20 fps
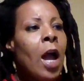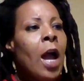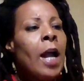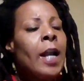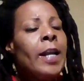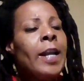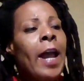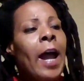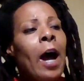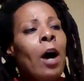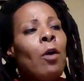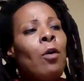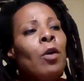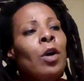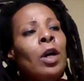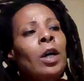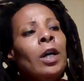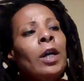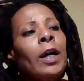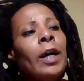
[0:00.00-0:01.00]
Now,
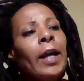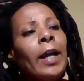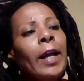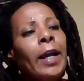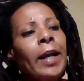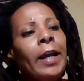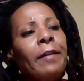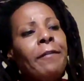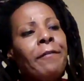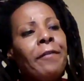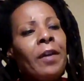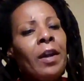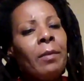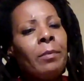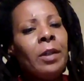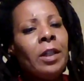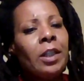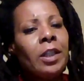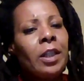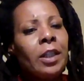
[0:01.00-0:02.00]
in
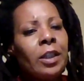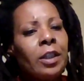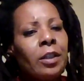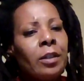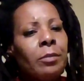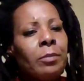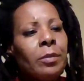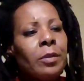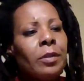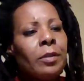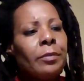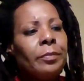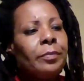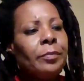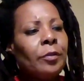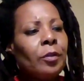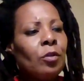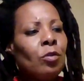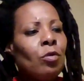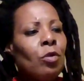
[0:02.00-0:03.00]
family systems,
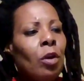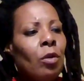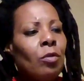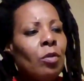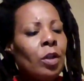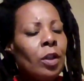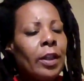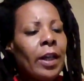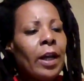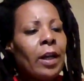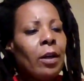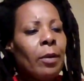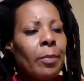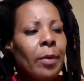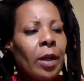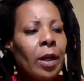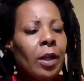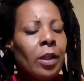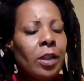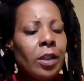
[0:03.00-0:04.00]
you go look that up.
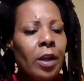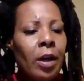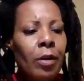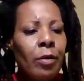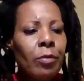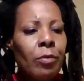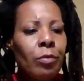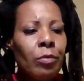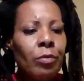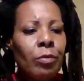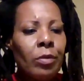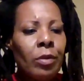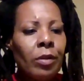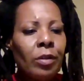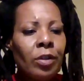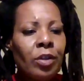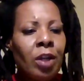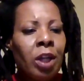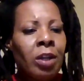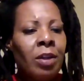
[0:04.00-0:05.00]
It could tell you
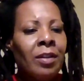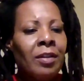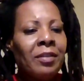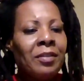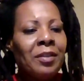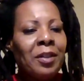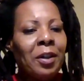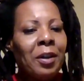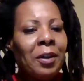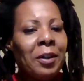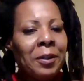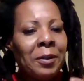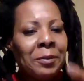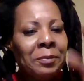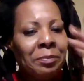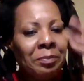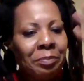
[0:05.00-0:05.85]
the